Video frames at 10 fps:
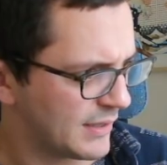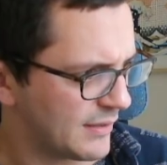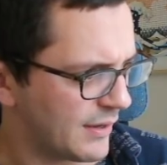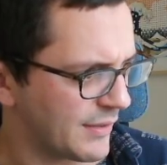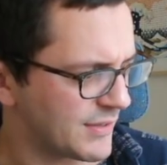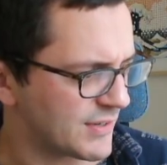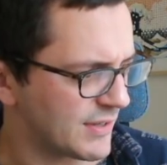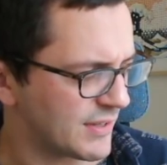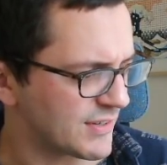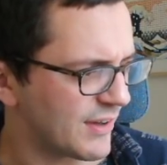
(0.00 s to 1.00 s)

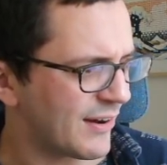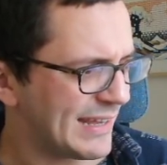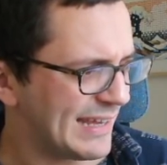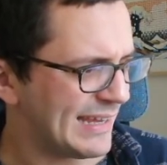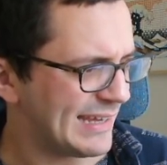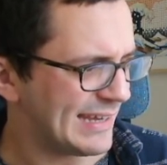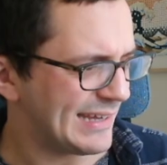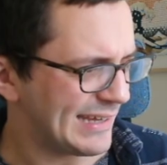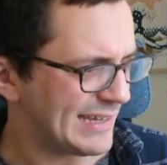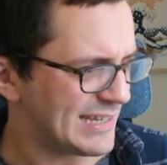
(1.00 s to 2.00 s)
There's an
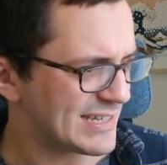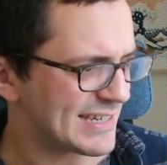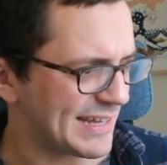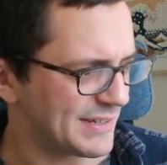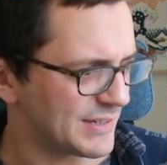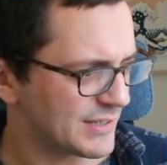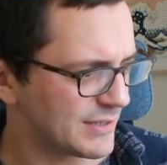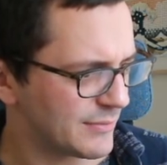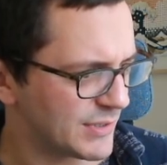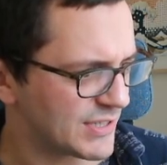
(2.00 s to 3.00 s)
IEEE standard
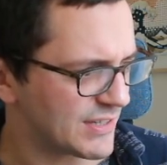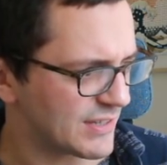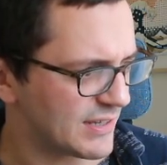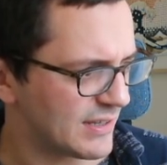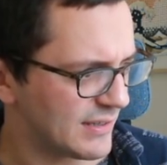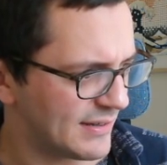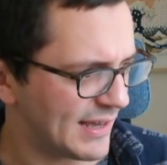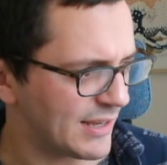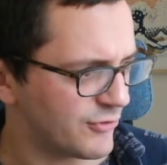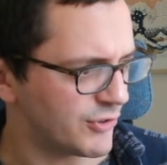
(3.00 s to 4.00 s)
which says that
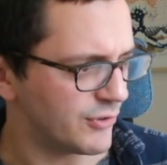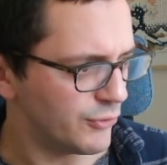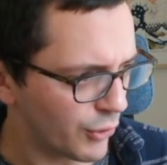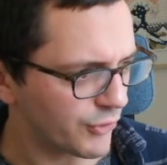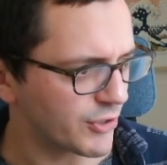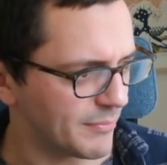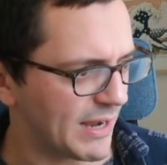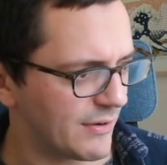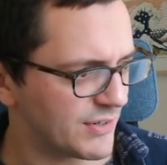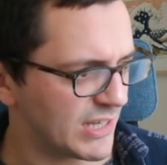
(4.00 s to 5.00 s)
nan should not
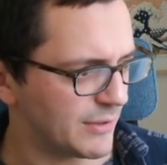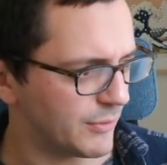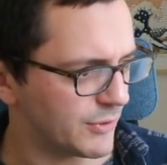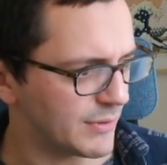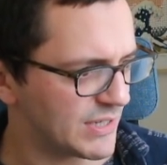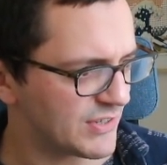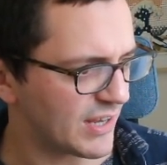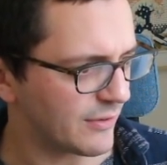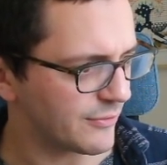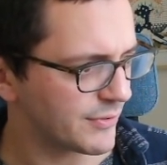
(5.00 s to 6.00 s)
compare as equal to
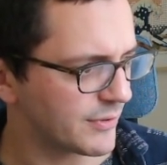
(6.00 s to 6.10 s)
itself.